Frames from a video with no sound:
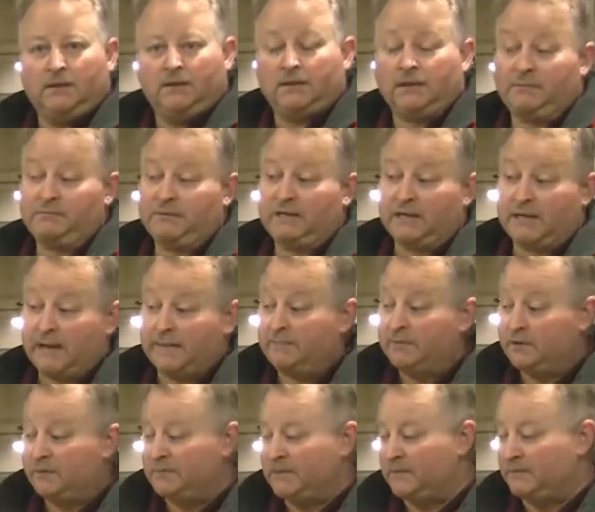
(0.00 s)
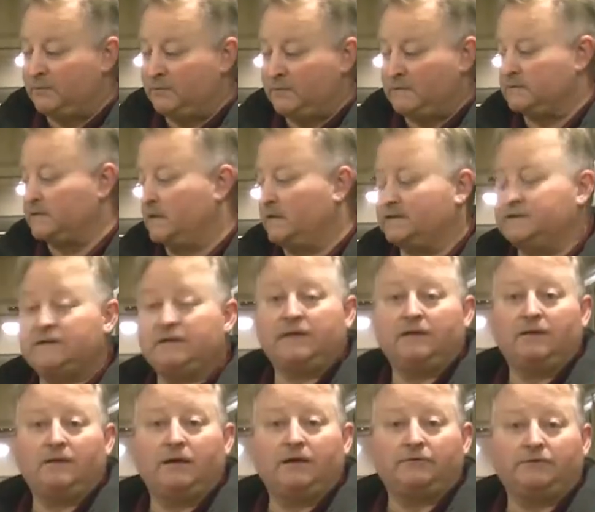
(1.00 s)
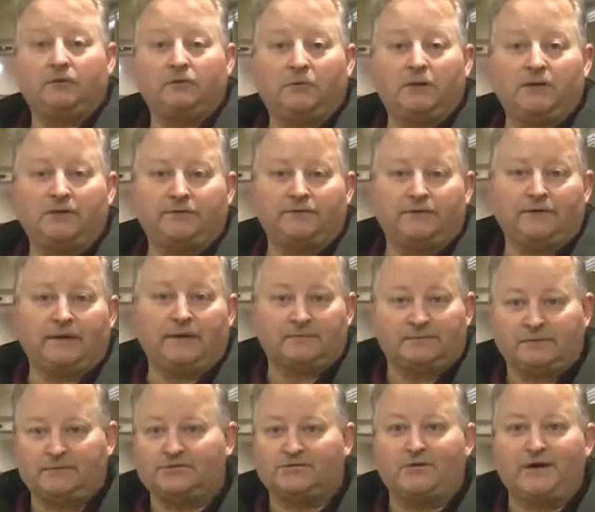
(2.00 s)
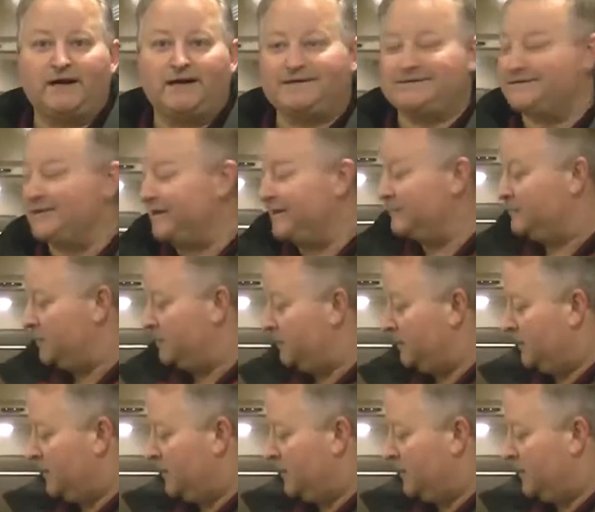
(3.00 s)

It can be a couple of people as long as they get along real well and they're not as wide as I am.